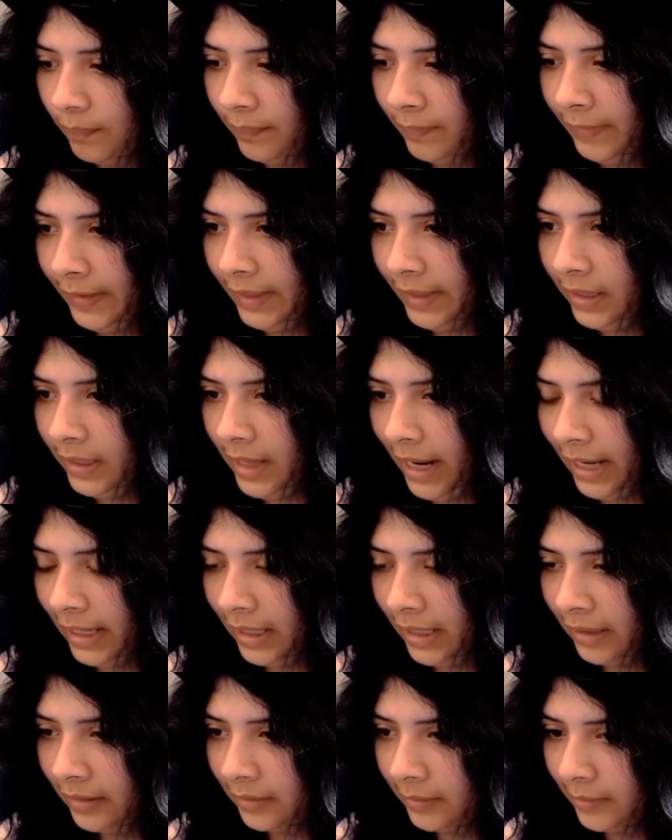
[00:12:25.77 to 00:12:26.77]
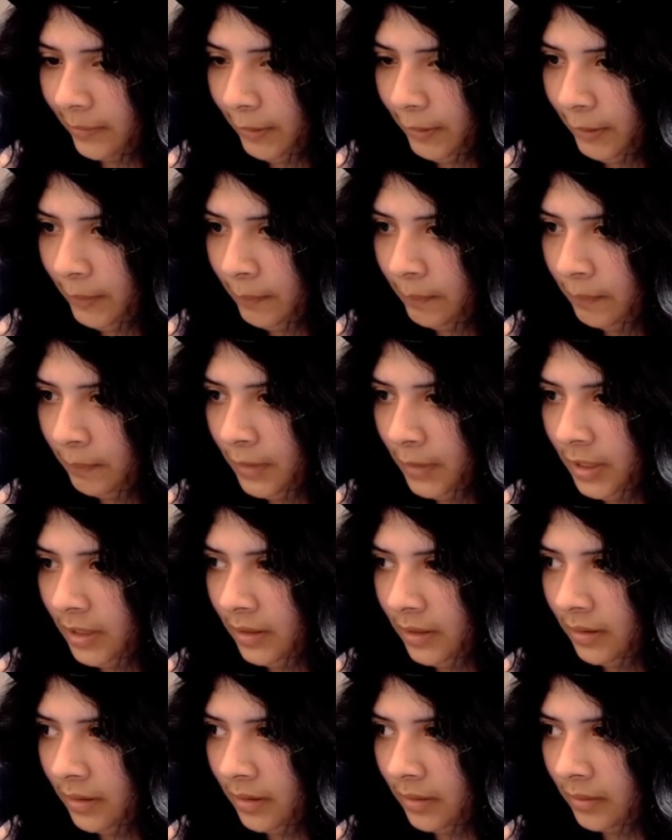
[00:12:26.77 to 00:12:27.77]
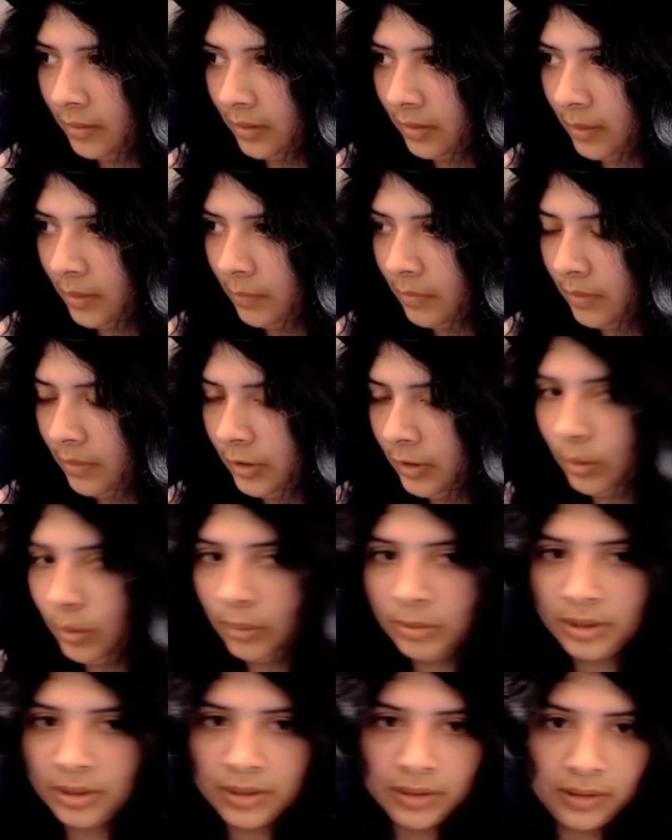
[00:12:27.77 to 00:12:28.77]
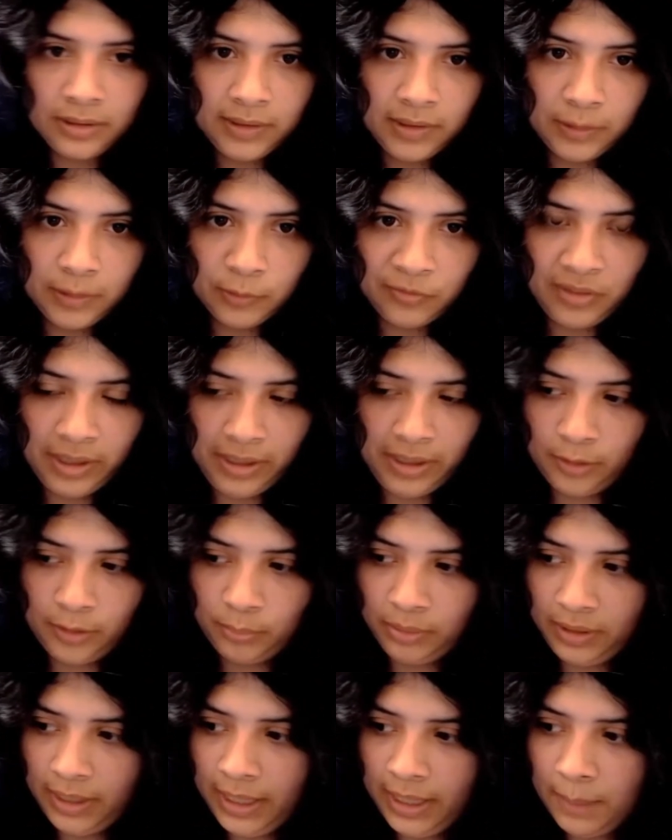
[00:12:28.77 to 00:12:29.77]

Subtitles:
Yeah, okay. So I'm just gonna let the video play,